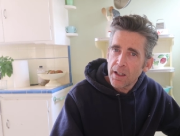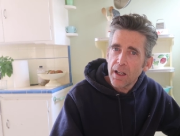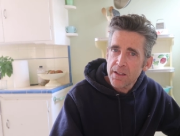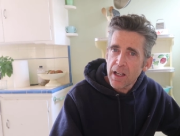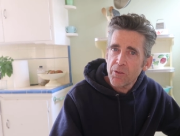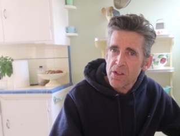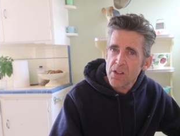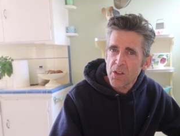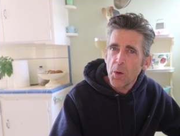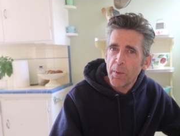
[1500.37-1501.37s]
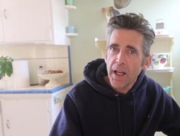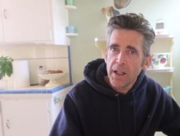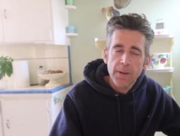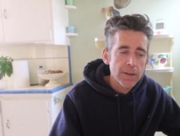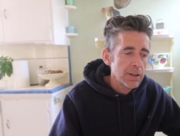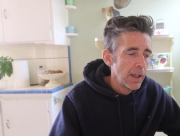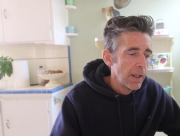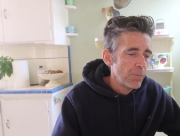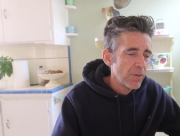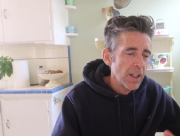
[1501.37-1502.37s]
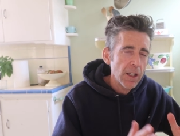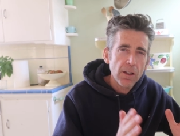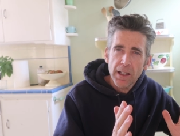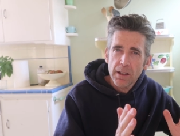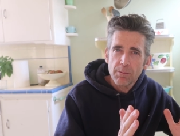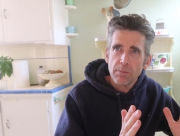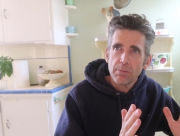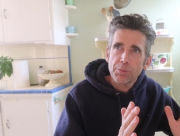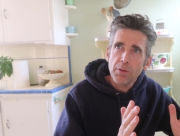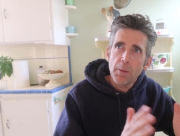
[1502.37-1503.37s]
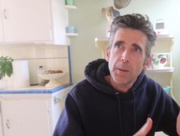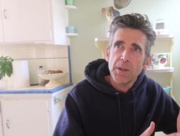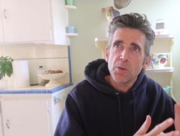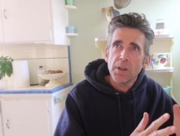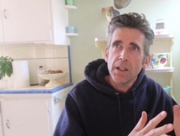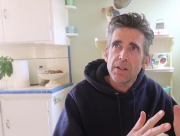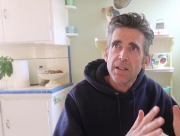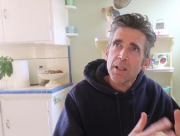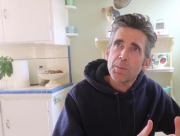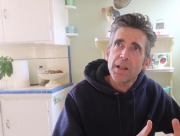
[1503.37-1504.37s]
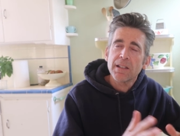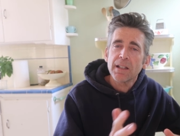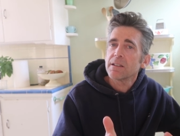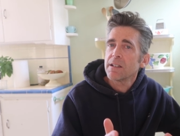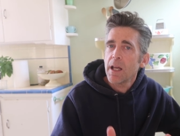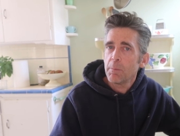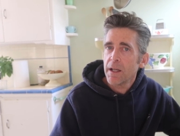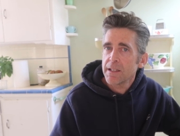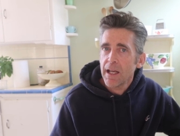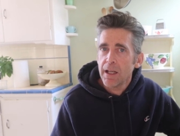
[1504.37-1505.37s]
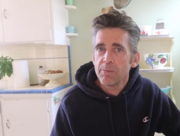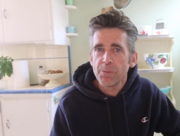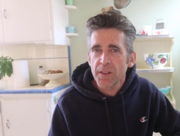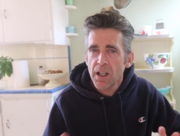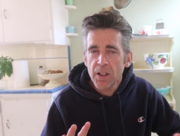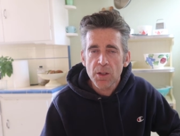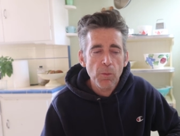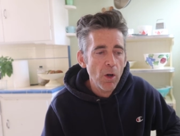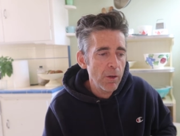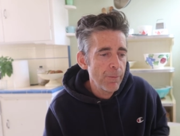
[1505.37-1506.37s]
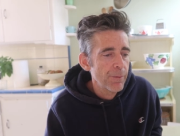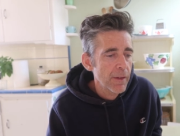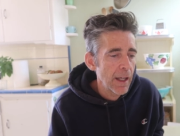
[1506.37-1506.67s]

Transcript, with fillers: uh, San Francisco paintings, like probably between six by six and 10 by 10, kind of small.